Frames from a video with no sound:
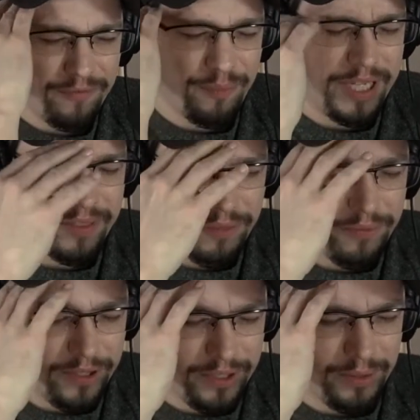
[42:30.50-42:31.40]
been
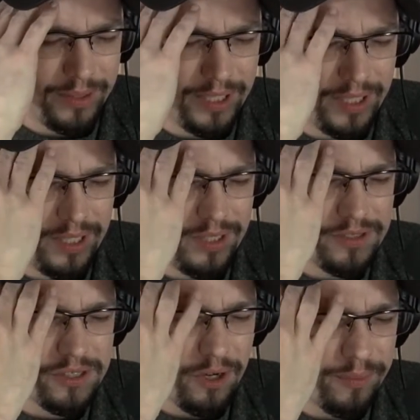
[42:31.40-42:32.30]
through
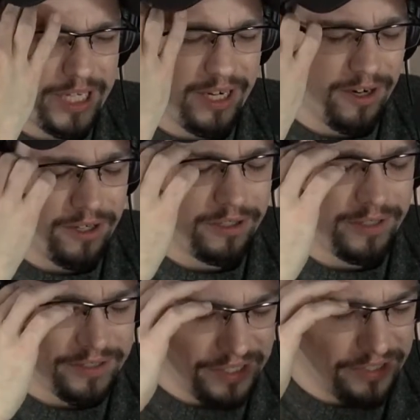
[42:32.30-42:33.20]
so many hard
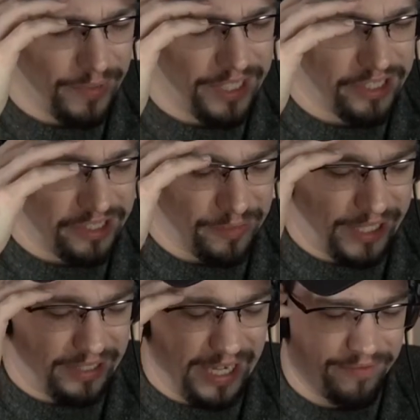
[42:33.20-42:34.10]
situations in my
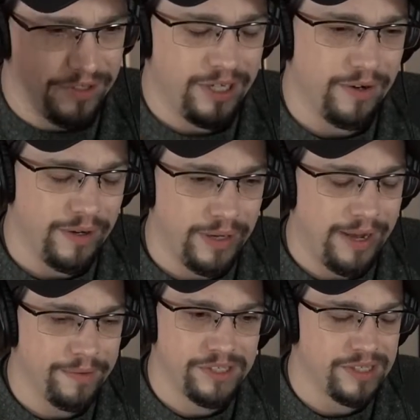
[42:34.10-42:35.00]
life.
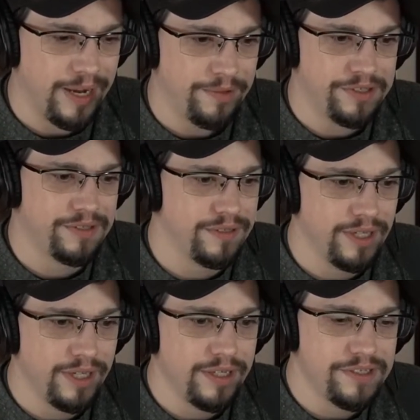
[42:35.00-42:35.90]
I was
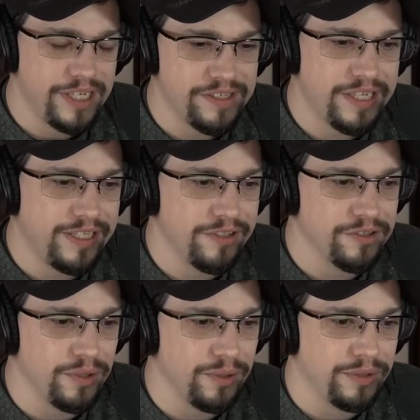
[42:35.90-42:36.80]
16
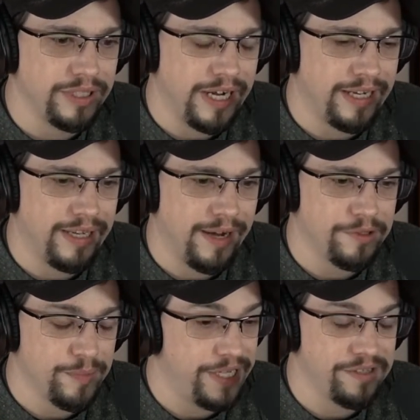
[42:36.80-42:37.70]
years old and I
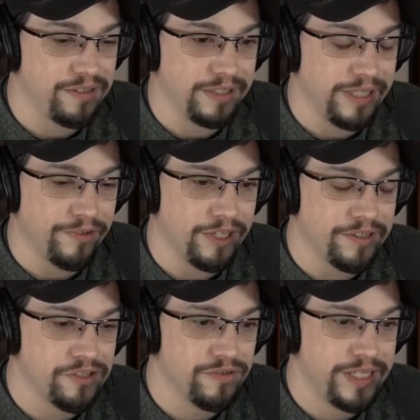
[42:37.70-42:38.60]
was basically living on
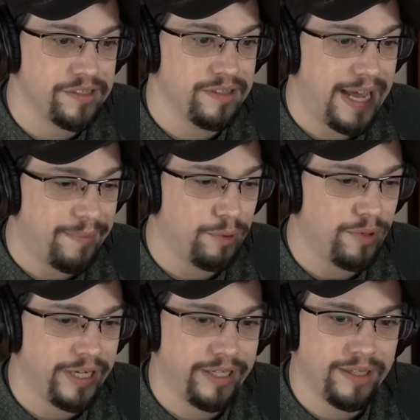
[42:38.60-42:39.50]
the streets at that
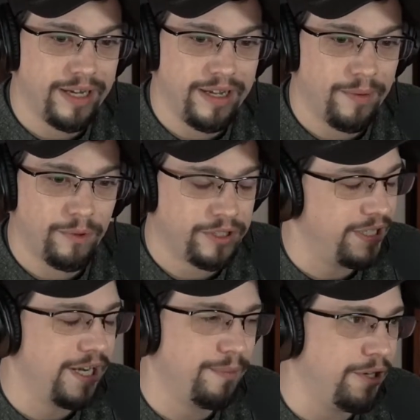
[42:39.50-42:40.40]
point. I wouldn't
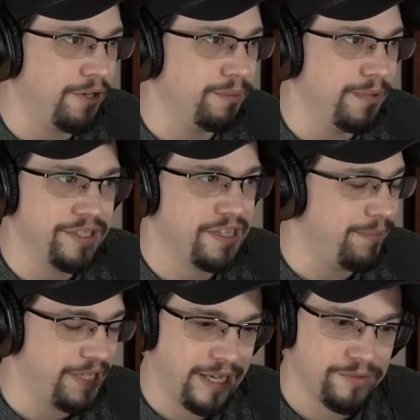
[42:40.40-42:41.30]
come home. My
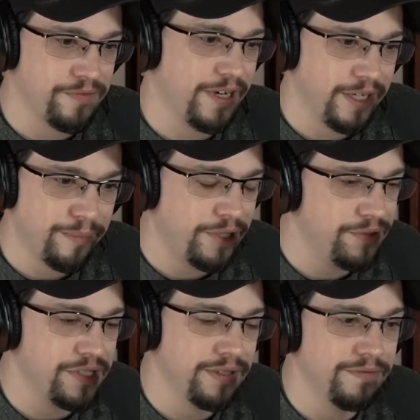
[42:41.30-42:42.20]
stepdad was very
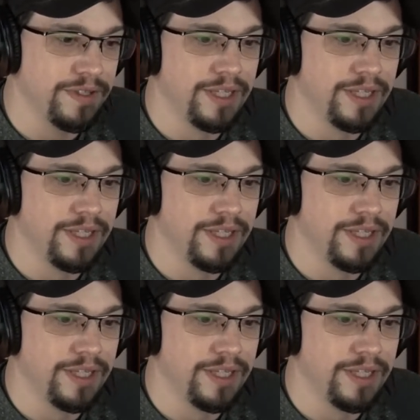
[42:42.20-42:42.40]
abusive.